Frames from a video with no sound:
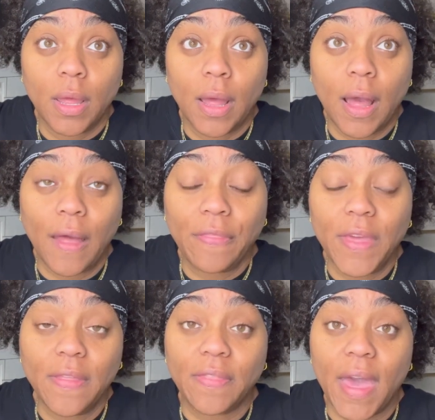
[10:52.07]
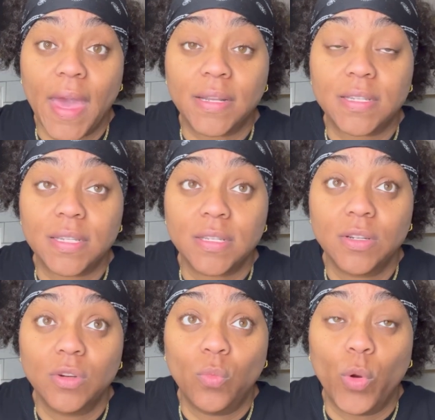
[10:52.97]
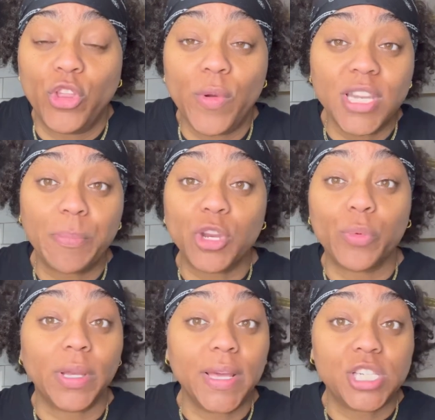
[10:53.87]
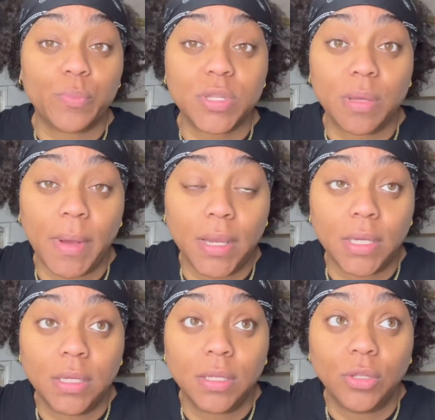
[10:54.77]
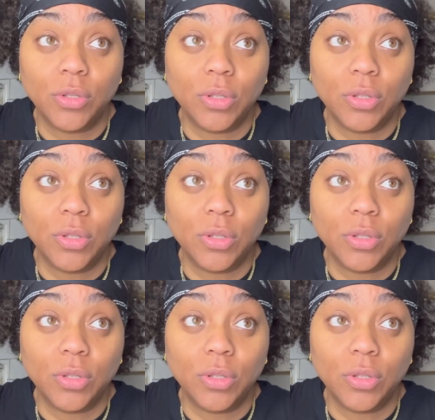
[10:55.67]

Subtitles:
I think that when you end up in a relationship with somebody,